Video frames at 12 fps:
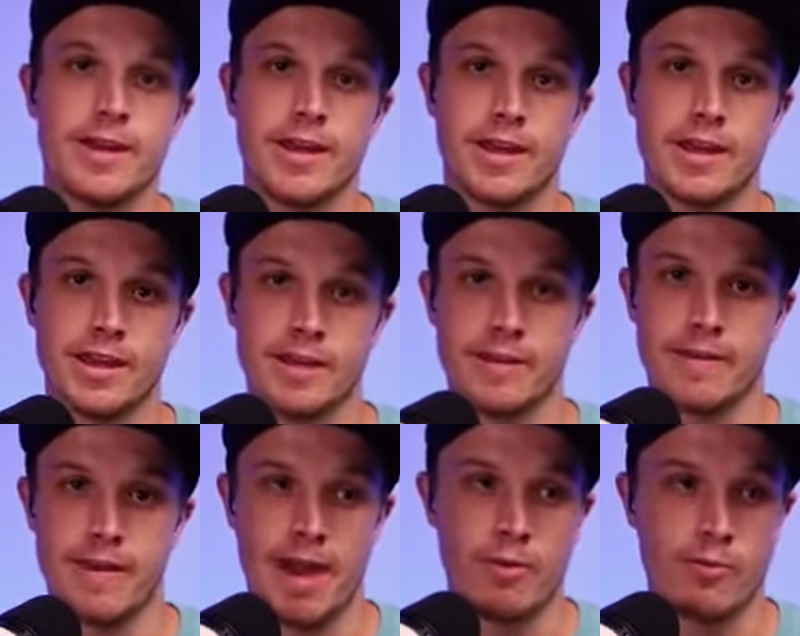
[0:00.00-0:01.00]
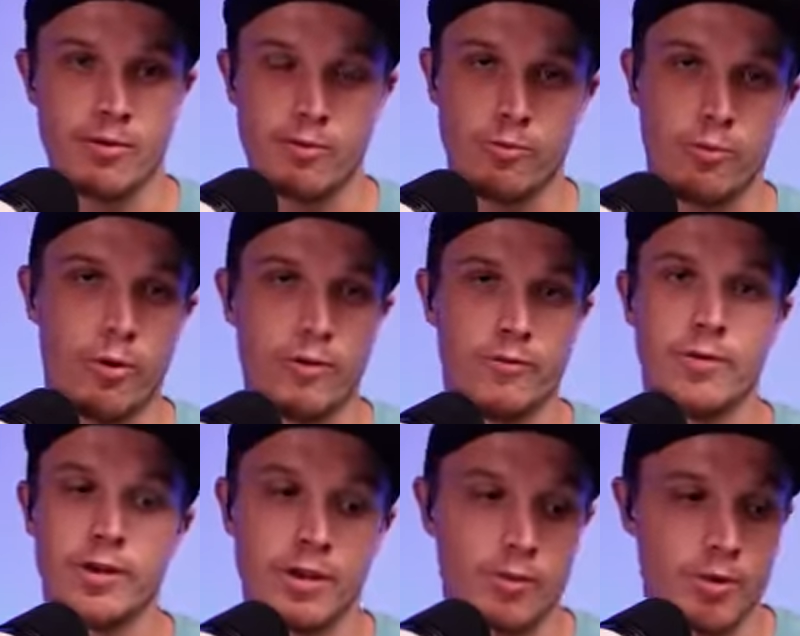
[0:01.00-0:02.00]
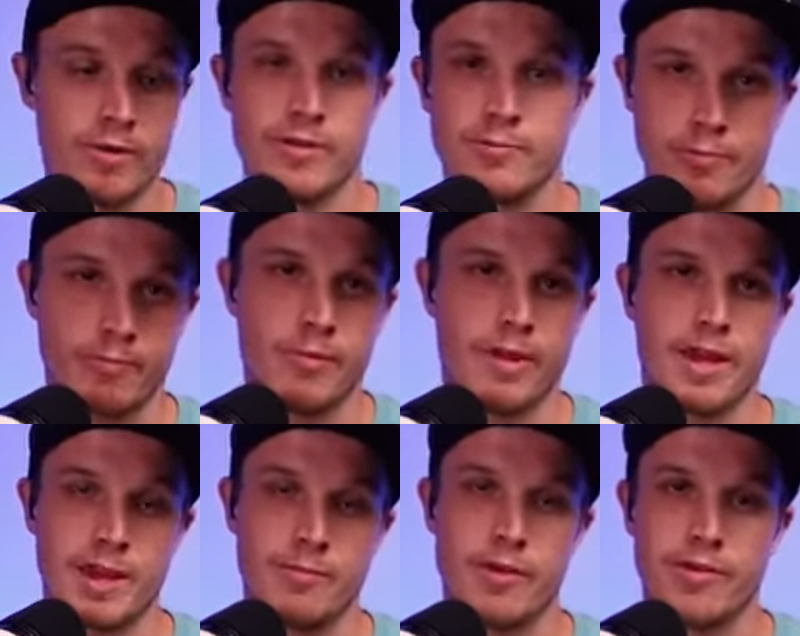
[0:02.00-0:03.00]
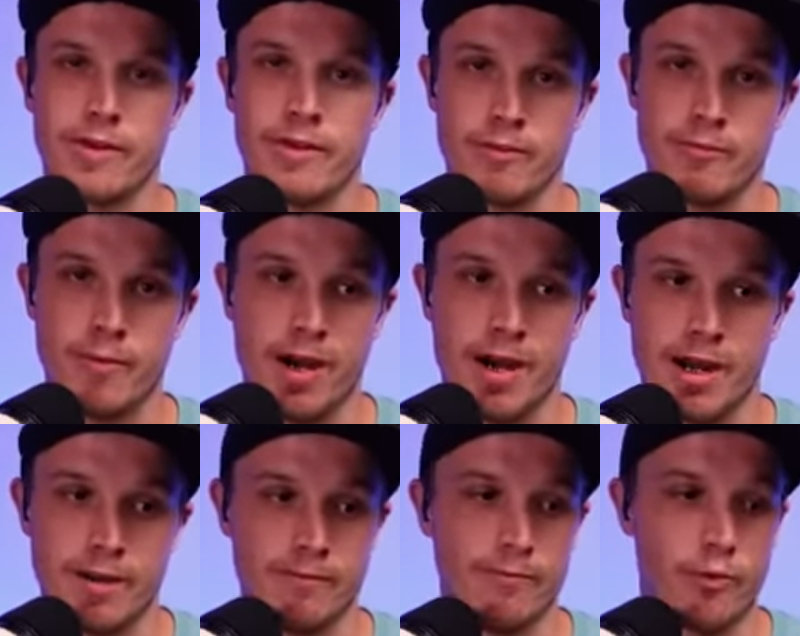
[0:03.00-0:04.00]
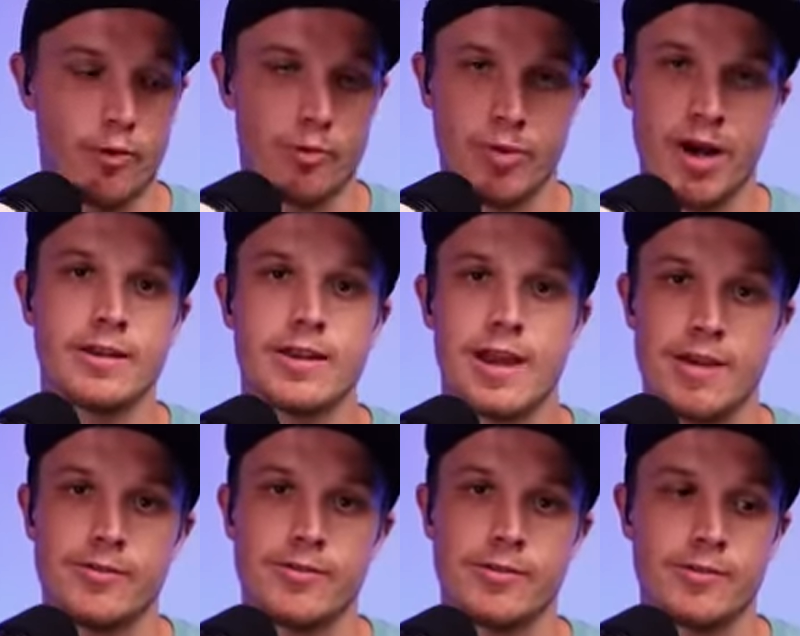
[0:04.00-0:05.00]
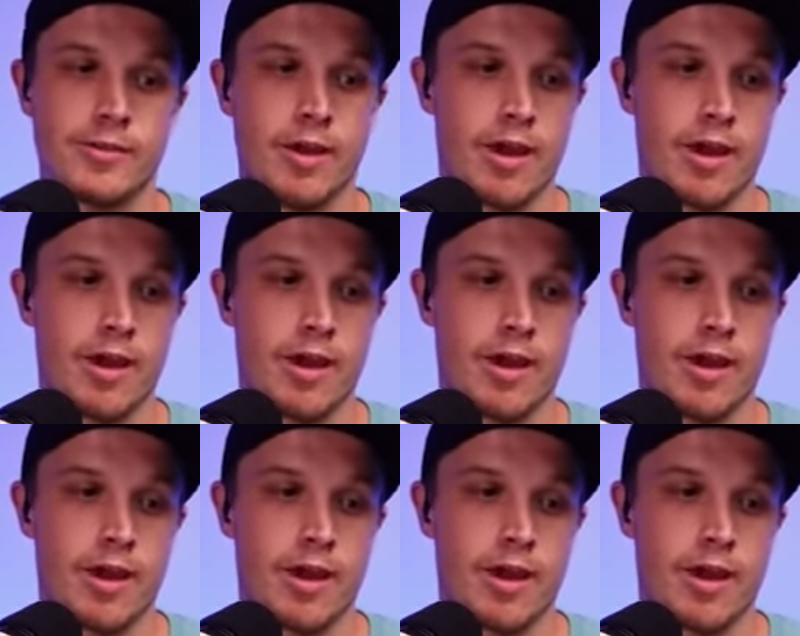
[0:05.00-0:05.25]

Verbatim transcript: And that was what really where this became a thing of mine for podcasters